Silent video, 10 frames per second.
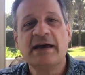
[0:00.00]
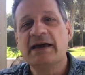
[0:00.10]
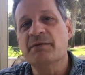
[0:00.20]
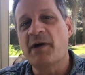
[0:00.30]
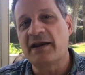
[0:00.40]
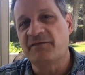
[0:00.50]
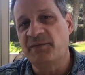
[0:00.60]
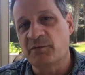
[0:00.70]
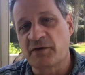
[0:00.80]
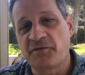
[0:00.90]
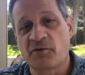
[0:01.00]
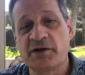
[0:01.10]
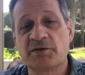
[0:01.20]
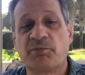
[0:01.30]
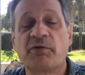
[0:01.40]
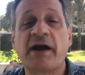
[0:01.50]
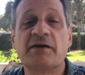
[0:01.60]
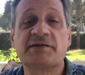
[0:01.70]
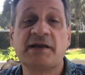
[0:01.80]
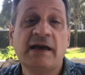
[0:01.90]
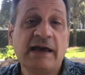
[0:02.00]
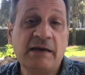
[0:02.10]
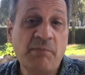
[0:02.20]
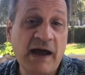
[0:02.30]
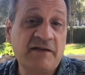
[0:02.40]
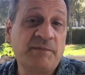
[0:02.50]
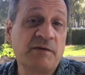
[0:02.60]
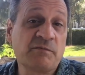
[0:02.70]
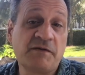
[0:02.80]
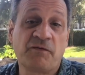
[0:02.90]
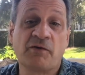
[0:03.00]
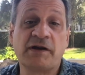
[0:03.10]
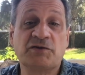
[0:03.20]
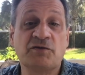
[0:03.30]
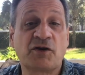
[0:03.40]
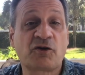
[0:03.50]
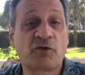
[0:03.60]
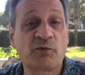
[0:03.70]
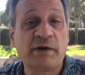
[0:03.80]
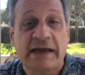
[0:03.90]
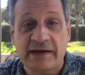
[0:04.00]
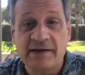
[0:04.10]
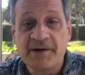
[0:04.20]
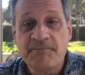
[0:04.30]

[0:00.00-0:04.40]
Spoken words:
he might have been referring to prayers, he might have been referring to the creed,